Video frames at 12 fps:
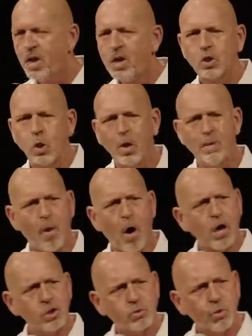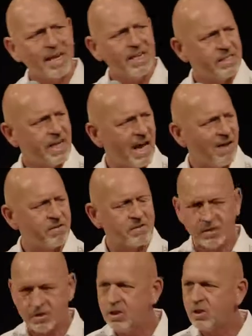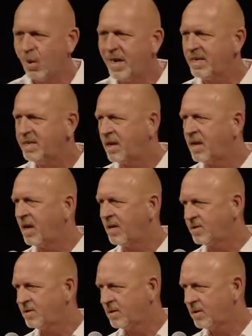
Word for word: So, when Paul's writing to Ephesus, he's writing to us.